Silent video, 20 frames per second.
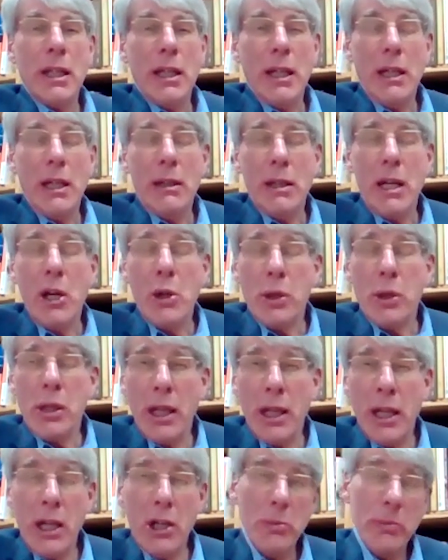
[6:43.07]

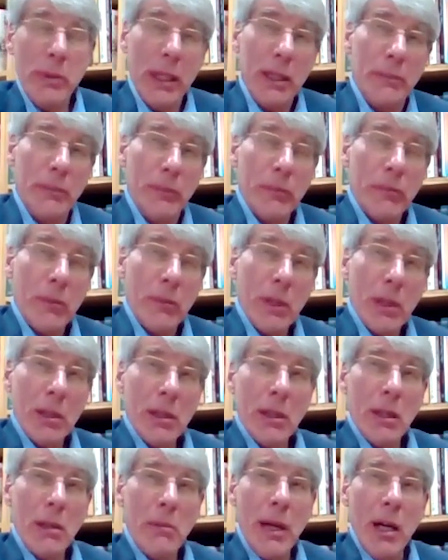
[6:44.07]
Oklahoma
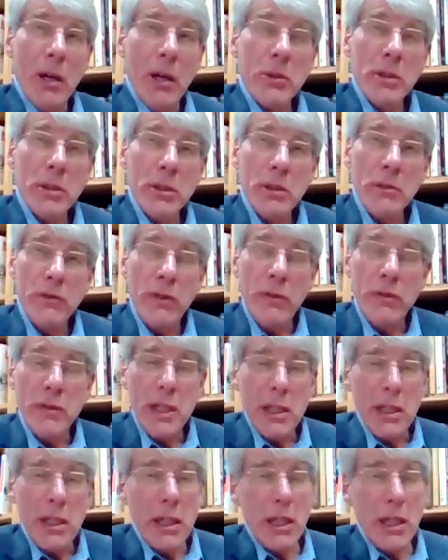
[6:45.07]
about
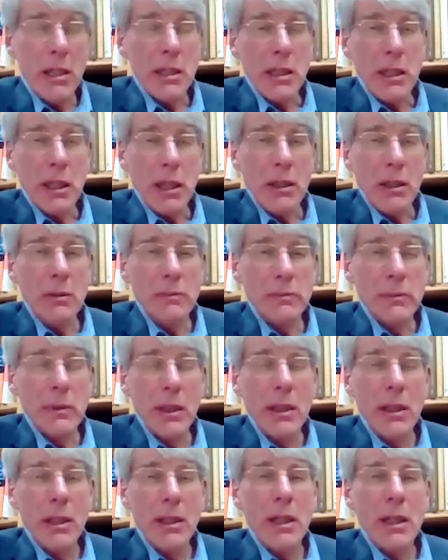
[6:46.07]
15 years ago.
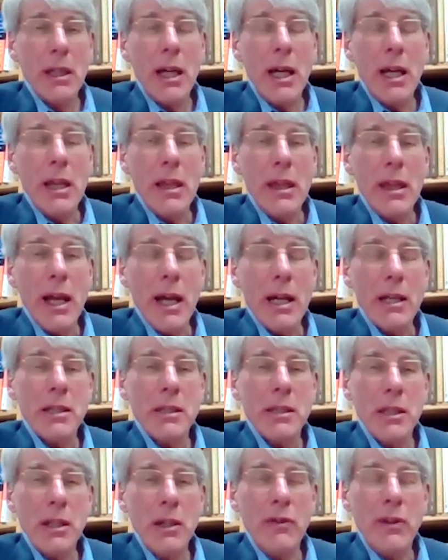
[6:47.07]
And
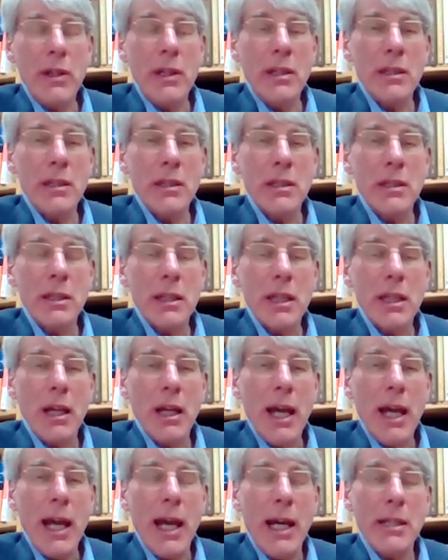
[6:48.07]
that service
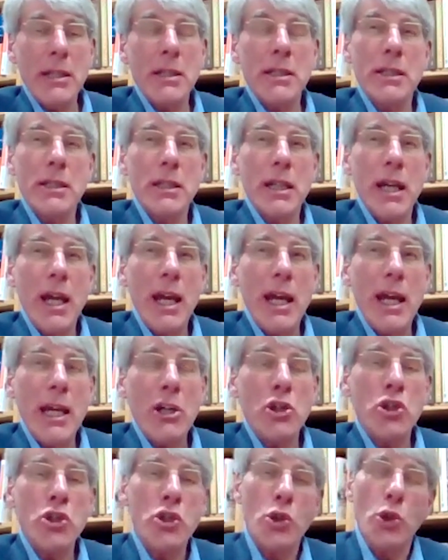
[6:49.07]
had
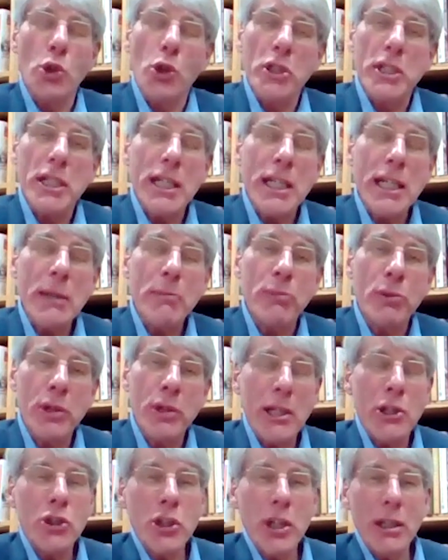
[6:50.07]
a Shawnee
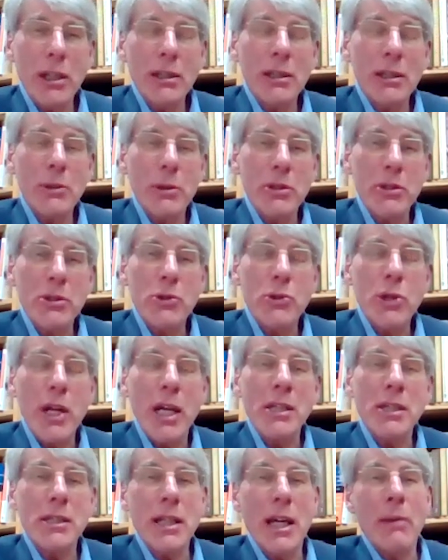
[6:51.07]
preacher who was
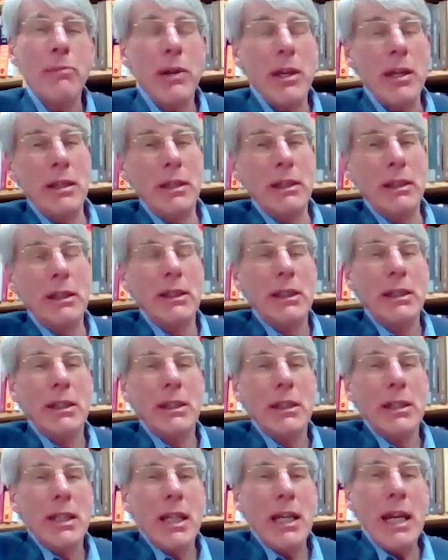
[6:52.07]
dressed up in
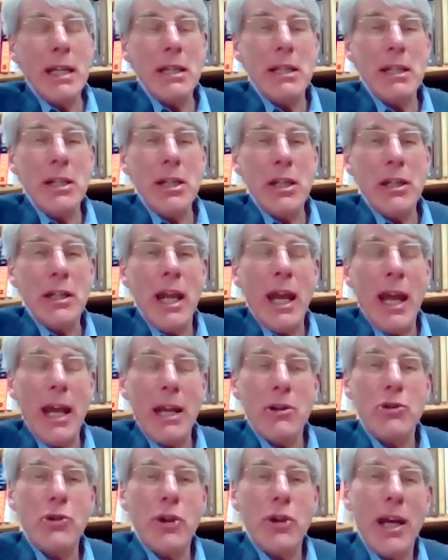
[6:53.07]
Indian
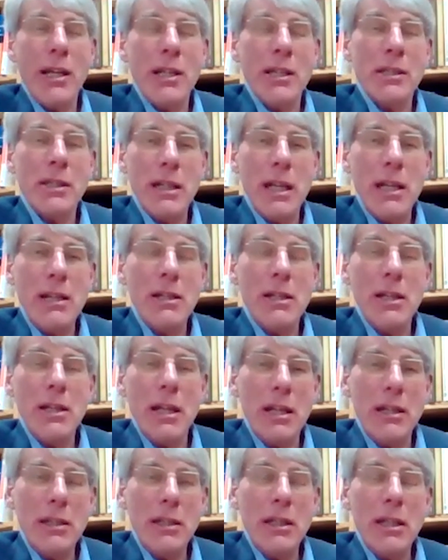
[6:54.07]
headdress and
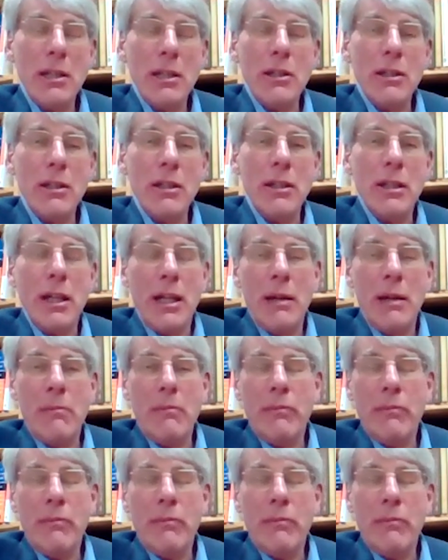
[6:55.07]
Indian